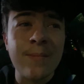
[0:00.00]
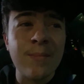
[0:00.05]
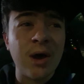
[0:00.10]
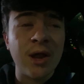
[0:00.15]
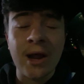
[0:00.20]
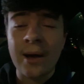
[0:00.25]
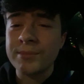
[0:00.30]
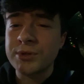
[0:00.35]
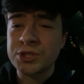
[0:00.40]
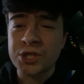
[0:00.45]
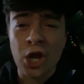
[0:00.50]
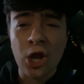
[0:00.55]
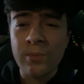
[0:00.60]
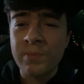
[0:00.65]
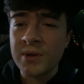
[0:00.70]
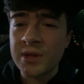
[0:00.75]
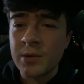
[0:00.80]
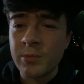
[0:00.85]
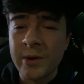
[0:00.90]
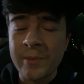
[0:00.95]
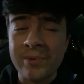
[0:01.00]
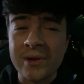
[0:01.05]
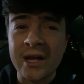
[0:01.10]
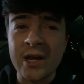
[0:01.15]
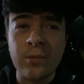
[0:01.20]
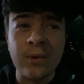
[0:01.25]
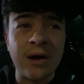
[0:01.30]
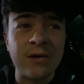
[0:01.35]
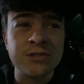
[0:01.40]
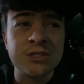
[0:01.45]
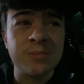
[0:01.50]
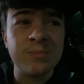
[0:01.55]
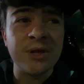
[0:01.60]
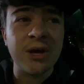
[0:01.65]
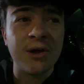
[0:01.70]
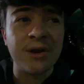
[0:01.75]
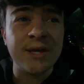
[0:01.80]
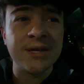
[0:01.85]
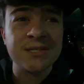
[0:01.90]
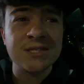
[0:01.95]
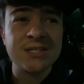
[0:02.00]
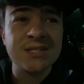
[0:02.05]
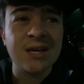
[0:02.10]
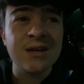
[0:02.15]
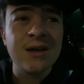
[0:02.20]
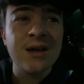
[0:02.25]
And I'm just hoping that we play well, to be honest.